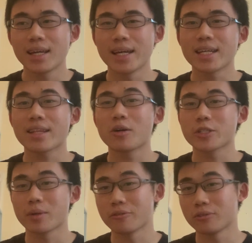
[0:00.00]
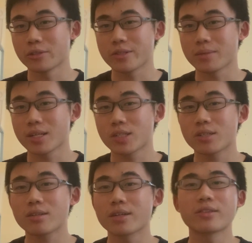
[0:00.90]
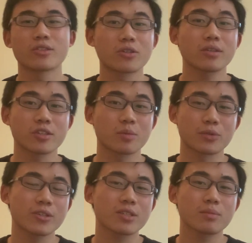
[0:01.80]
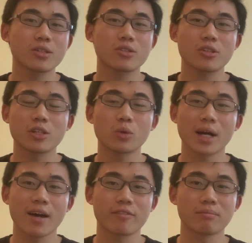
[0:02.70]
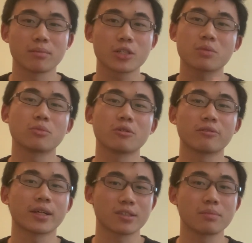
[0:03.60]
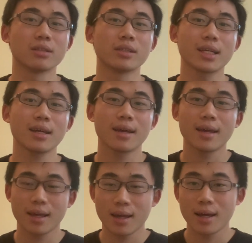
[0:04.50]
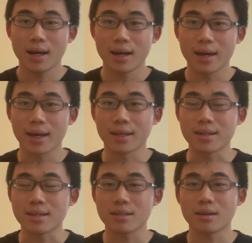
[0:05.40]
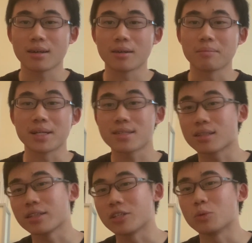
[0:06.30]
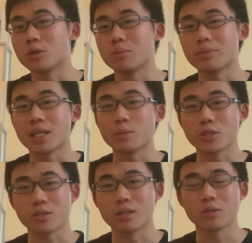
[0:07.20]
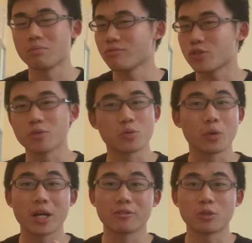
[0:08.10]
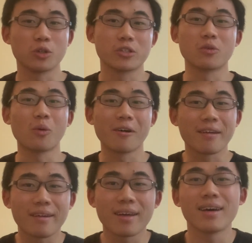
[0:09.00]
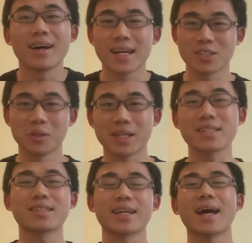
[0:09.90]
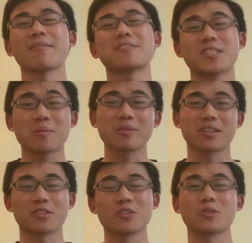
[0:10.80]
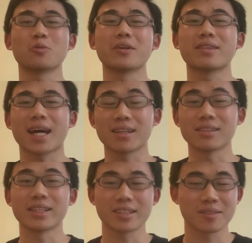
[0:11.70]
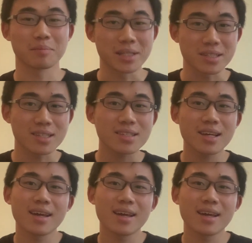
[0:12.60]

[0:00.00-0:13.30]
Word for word: and yeah, that was my fall semester. And during the spring semester, you will have much more flexibility. And um, basically, you will be able to choose whatever course you want as long as they have something to do with analytics and business.